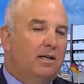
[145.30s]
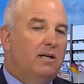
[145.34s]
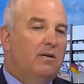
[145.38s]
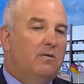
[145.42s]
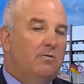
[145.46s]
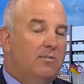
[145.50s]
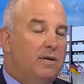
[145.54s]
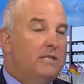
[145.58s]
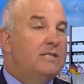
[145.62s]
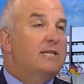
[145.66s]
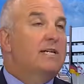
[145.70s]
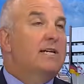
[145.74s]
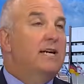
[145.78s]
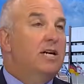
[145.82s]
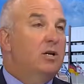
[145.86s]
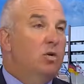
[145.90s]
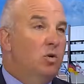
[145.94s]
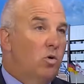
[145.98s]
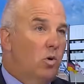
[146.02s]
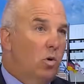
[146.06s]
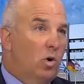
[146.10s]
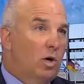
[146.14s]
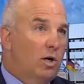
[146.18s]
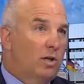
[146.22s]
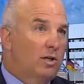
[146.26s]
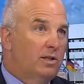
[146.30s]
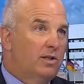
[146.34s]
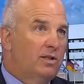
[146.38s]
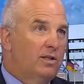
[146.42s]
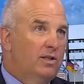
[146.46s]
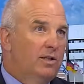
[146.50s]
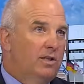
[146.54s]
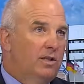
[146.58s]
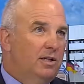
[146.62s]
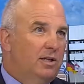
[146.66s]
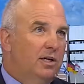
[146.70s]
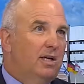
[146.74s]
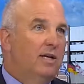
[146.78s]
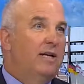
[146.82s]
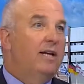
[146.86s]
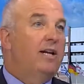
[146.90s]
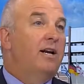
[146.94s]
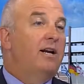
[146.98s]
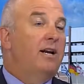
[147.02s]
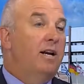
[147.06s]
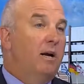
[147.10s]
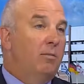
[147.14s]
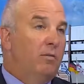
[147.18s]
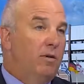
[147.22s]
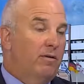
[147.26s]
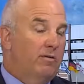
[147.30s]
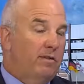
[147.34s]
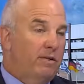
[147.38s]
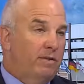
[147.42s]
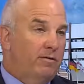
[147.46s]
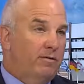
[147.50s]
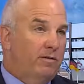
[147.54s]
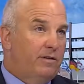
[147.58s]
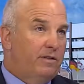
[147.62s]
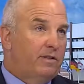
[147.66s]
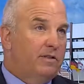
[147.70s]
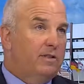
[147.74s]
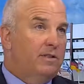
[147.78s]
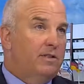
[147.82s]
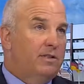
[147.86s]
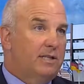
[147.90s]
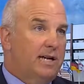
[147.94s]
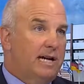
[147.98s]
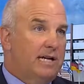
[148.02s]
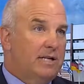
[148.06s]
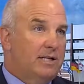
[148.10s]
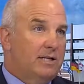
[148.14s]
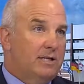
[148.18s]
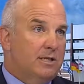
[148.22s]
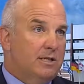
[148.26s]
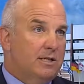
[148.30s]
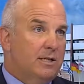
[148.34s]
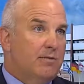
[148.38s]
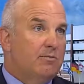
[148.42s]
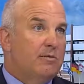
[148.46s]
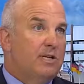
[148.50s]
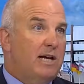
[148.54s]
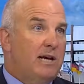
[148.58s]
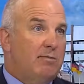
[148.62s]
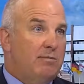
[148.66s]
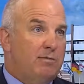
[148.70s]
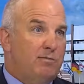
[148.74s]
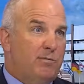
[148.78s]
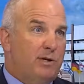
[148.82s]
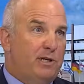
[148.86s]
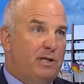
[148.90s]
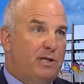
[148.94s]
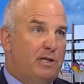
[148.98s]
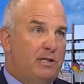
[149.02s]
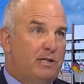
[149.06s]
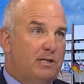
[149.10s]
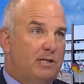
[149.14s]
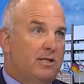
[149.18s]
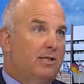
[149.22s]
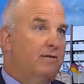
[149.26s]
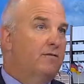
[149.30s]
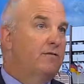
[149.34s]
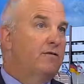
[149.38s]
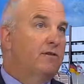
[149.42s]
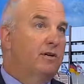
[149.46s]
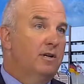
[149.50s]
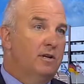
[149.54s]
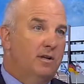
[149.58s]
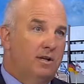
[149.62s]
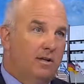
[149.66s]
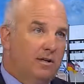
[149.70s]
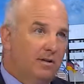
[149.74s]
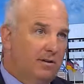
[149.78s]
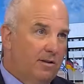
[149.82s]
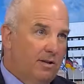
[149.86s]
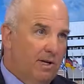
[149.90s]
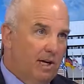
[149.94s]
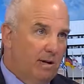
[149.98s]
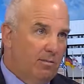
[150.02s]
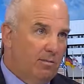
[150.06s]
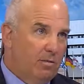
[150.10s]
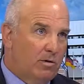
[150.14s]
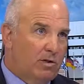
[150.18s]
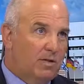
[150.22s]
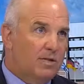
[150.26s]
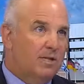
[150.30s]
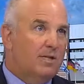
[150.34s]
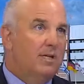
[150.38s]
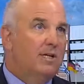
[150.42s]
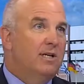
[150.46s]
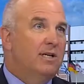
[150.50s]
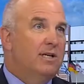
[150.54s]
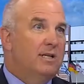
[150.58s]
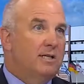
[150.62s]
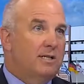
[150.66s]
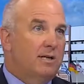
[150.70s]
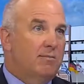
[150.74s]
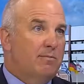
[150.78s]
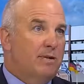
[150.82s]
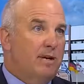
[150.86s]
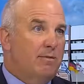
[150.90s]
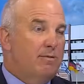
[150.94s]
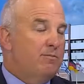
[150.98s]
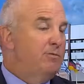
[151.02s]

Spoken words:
basically ignored in a number of different cases, sometimes because of the numbers, sometimes